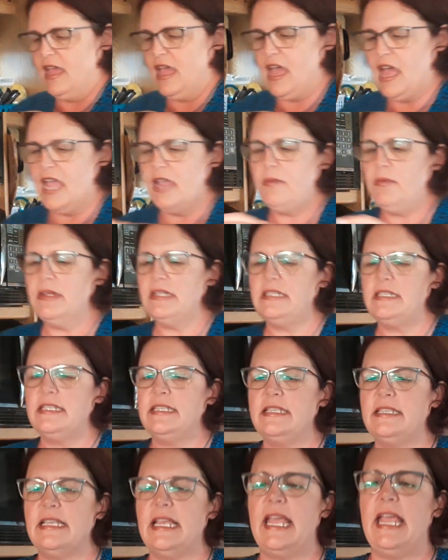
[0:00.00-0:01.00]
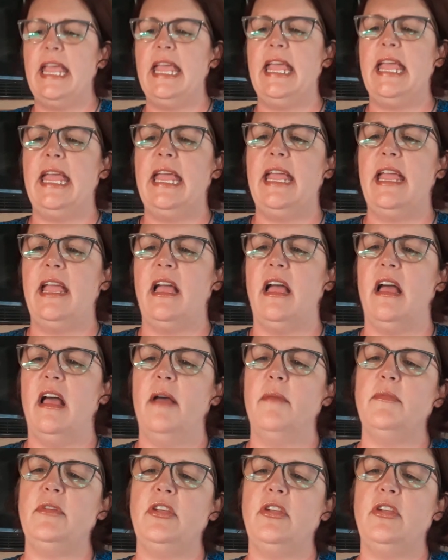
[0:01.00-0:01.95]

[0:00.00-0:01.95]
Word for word: I would say um,